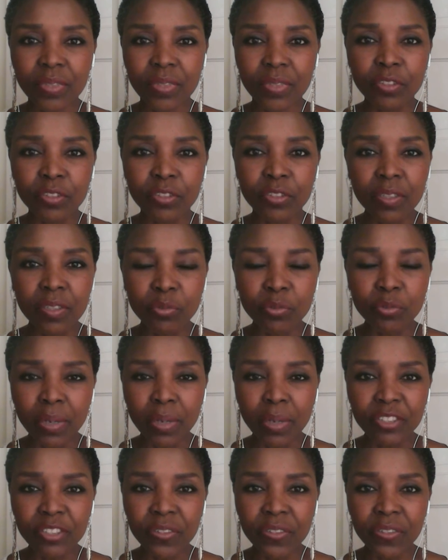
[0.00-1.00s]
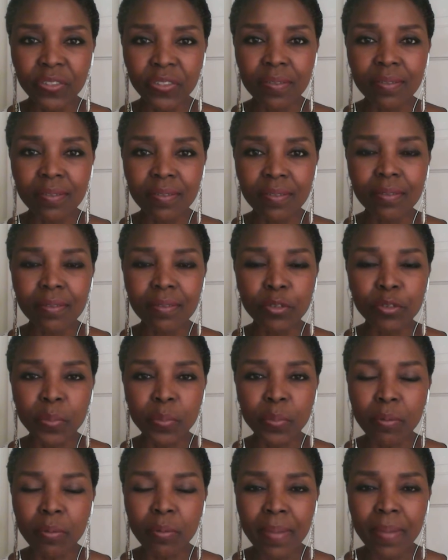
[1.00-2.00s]
The situations, the
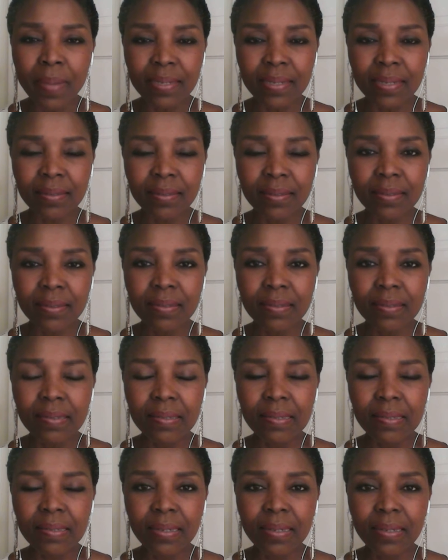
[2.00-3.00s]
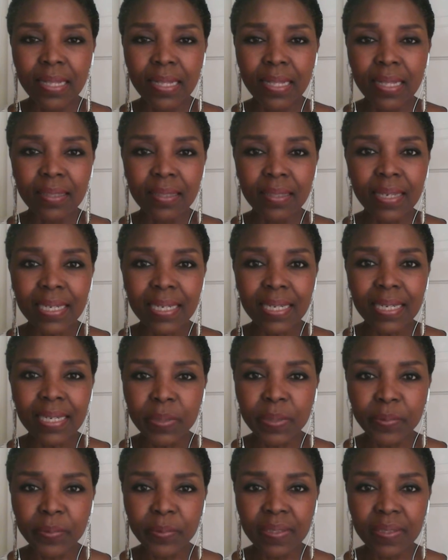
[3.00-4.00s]
moments, the
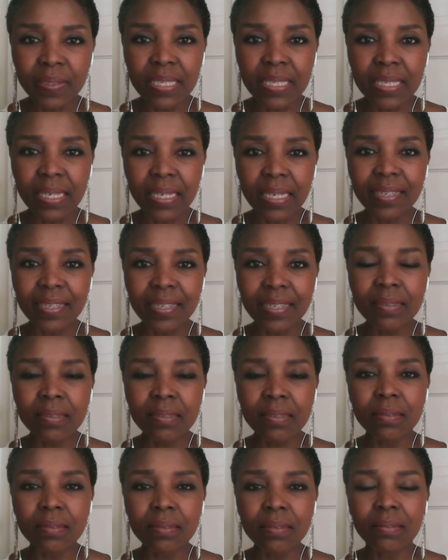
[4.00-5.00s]
experiences,